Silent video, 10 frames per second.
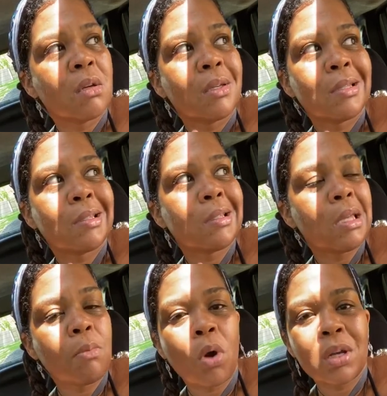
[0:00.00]

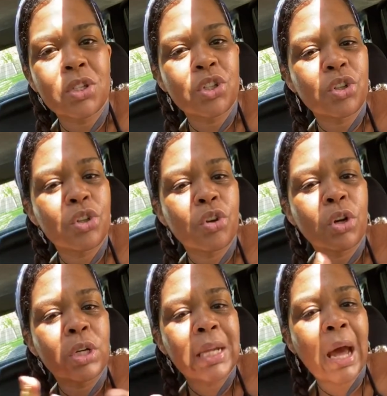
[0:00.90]
sea moss to
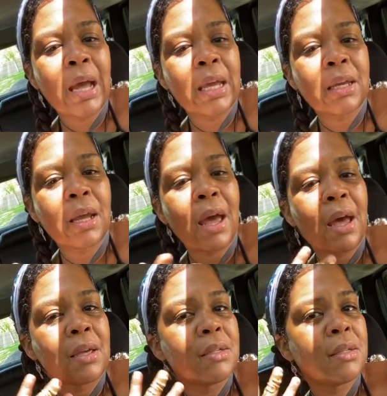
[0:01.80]
your diet,
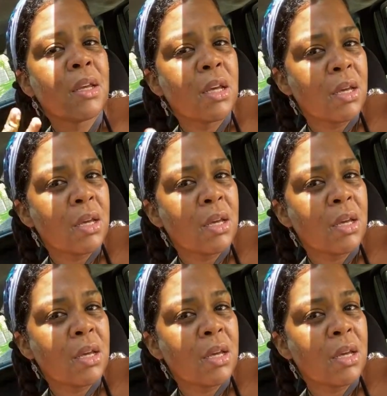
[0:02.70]
as